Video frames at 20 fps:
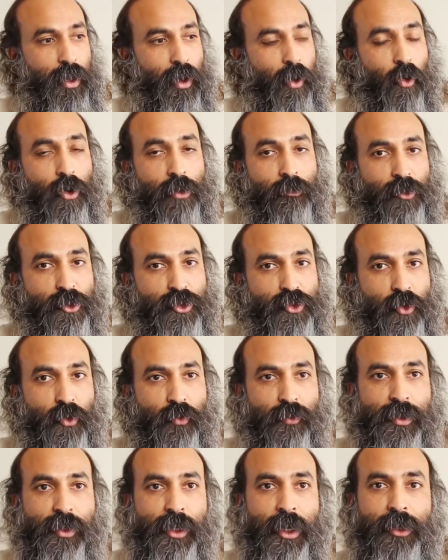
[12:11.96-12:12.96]
Almost
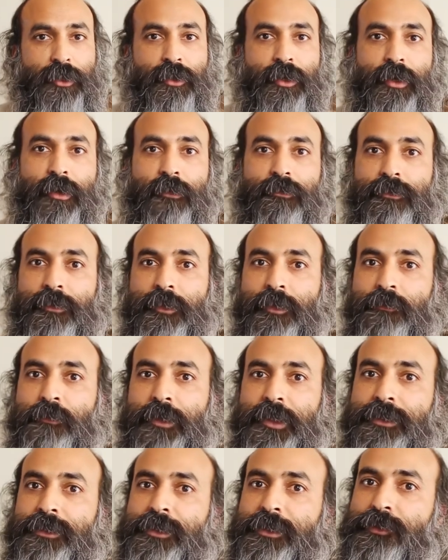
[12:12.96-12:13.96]
overnight, the
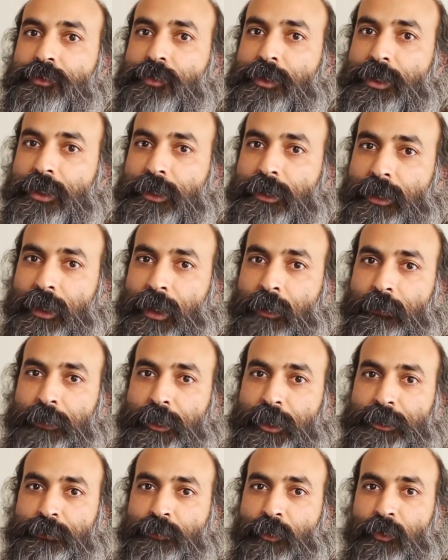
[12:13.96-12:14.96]
business world, the
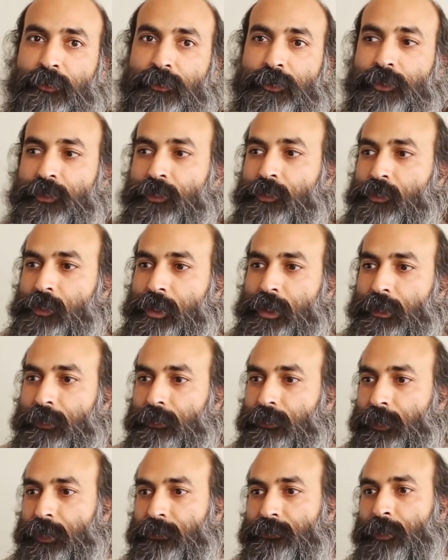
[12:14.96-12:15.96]
companies moved to
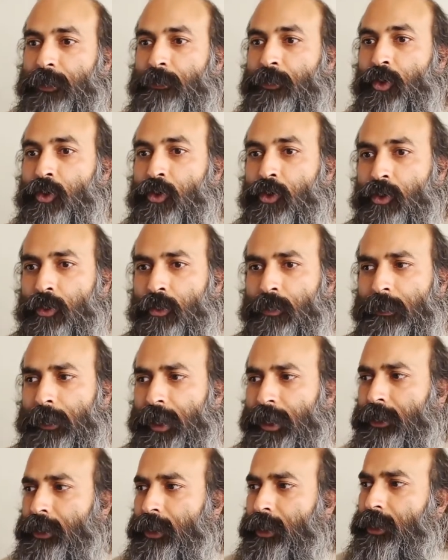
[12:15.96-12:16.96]
work from home,
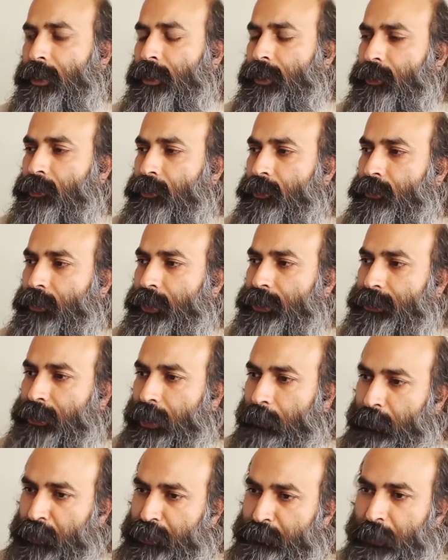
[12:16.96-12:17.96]
and, you know,
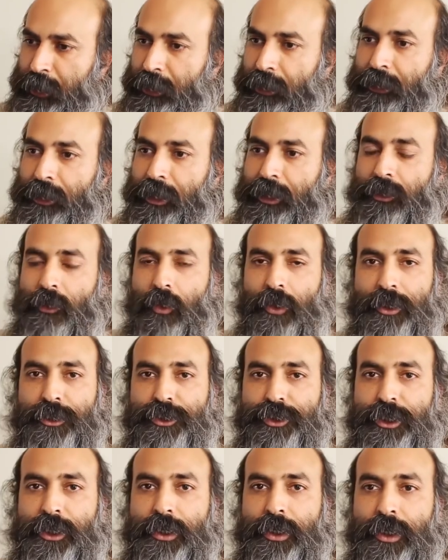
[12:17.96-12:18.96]
establishment in
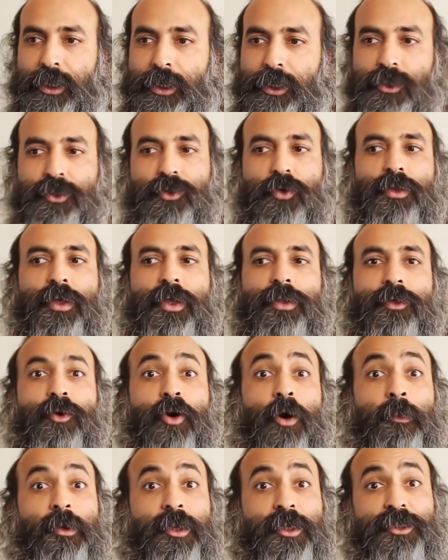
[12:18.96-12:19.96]
technology so that the
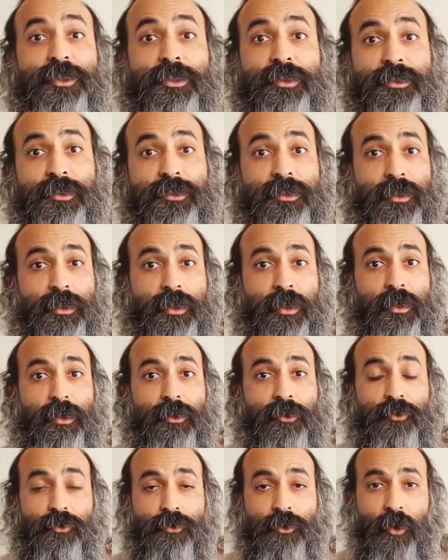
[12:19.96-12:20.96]
operations
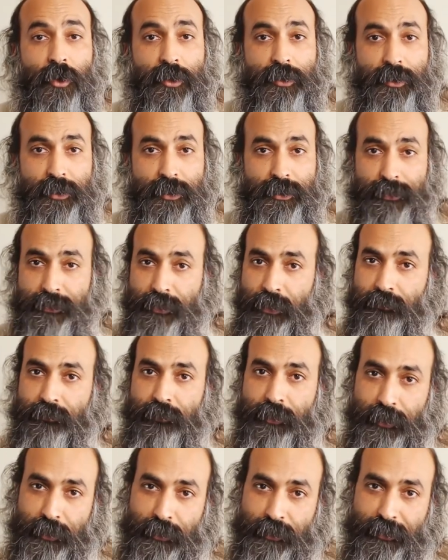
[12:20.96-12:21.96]
do not
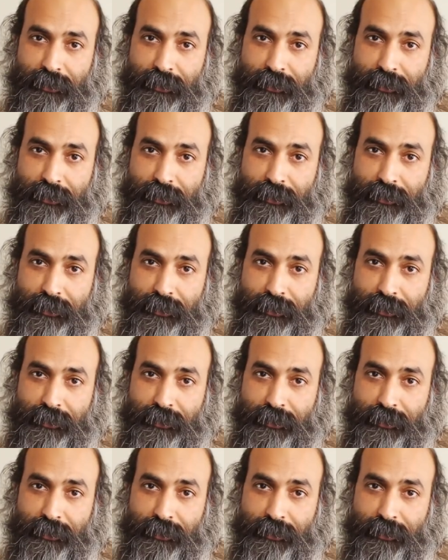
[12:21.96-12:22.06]
suffer.